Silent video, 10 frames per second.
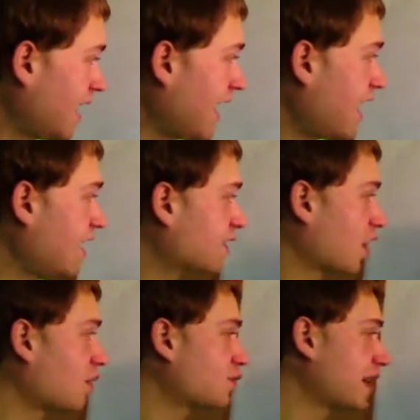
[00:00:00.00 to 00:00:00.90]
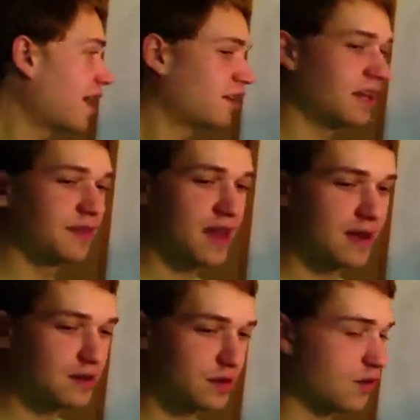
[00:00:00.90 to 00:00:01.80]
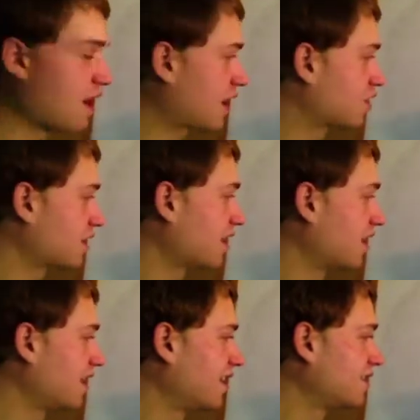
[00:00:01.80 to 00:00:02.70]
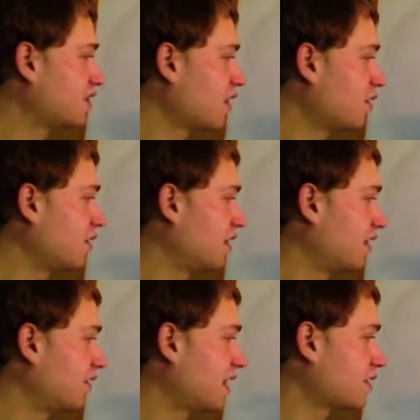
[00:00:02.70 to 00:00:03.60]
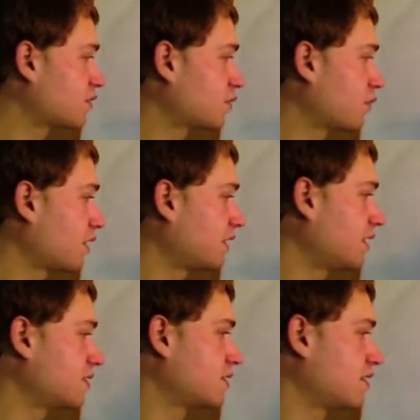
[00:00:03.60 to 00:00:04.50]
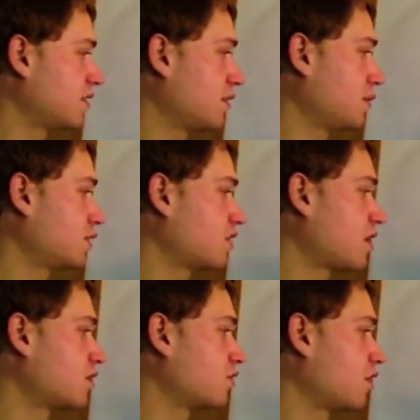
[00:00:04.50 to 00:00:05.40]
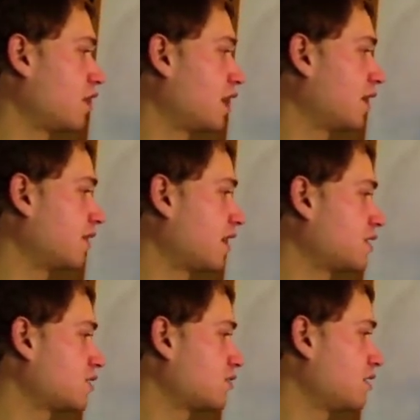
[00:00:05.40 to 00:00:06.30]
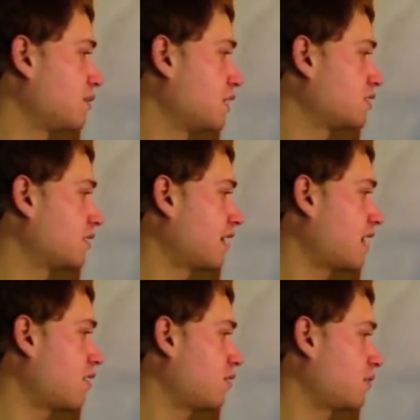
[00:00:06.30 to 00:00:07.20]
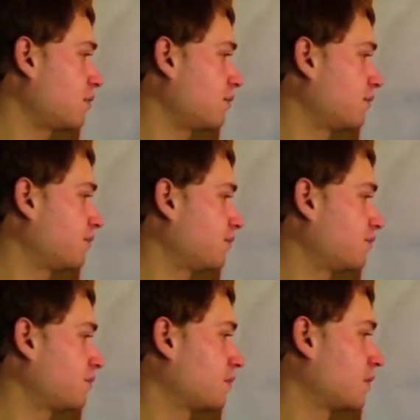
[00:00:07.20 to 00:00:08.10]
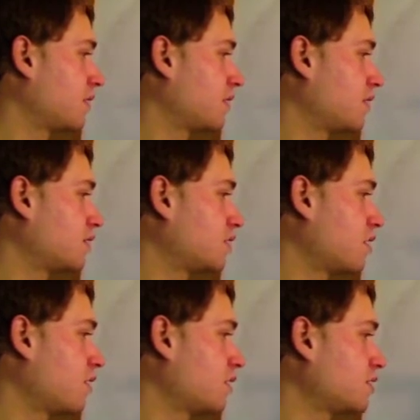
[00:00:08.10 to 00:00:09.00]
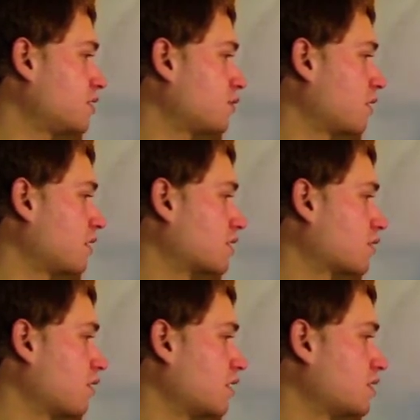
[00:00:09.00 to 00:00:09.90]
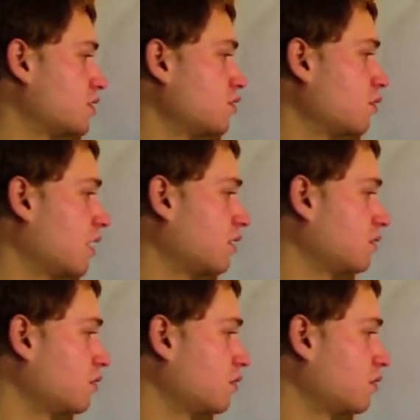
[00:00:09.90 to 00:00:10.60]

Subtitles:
and comes out in that new direction. So that's what it's, let me try to draw a nice three-dimensional arrow. So this is what it's going to,